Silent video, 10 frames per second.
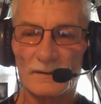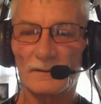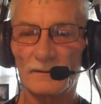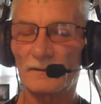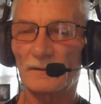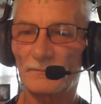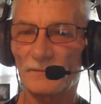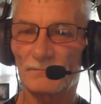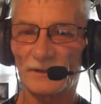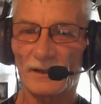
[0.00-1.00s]

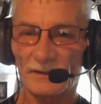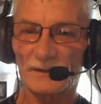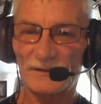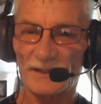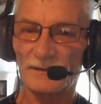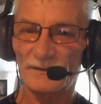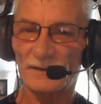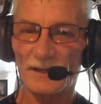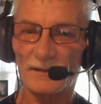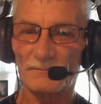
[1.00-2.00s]
But I got to say this
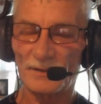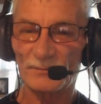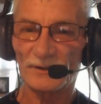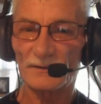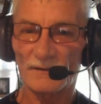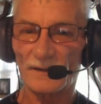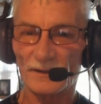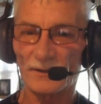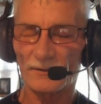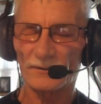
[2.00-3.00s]
again. People need to
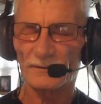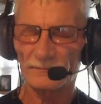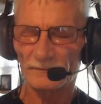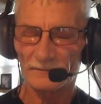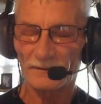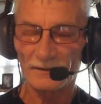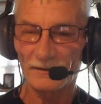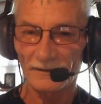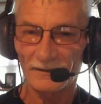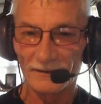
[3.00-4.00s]
think here. And
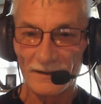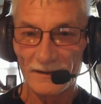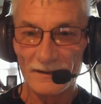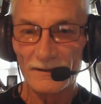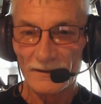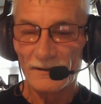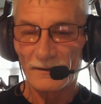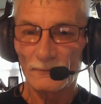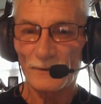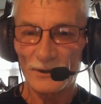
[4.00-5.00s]

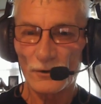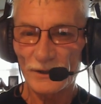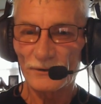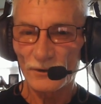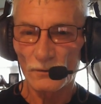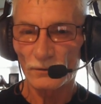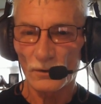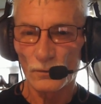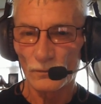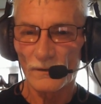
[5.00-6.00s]
we know you don't
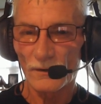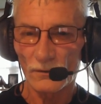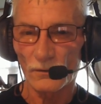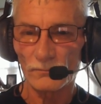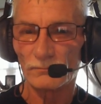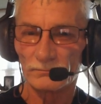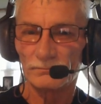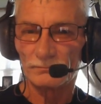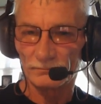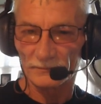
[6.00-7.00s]
own the home
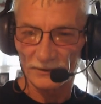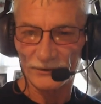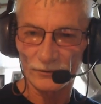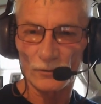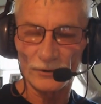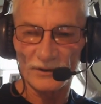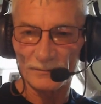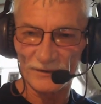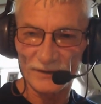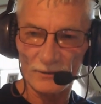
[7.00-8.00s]
because your
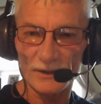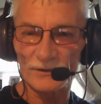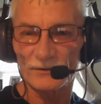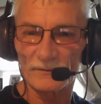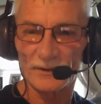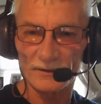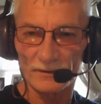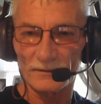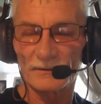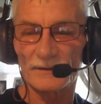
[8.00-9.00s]
ownership is sequestered over
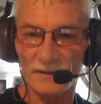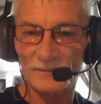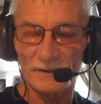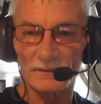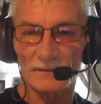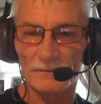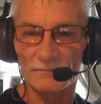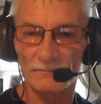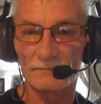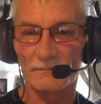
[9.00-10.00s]
here, the substance.
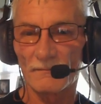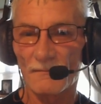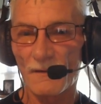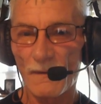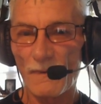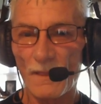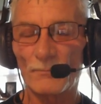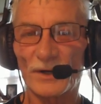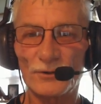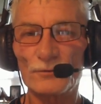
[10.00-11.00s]

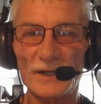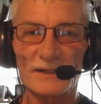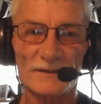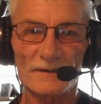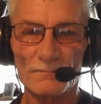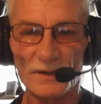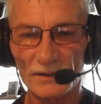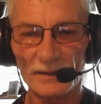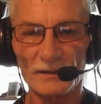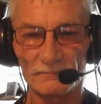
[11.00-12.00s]
But who gets the
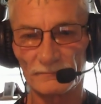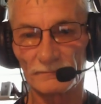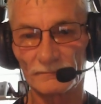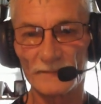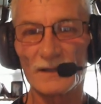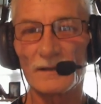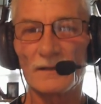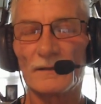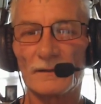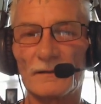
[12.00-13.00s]
money?
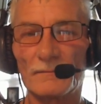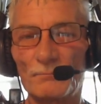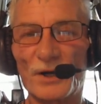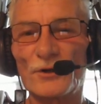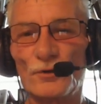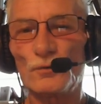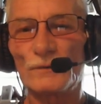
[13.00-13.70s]
But who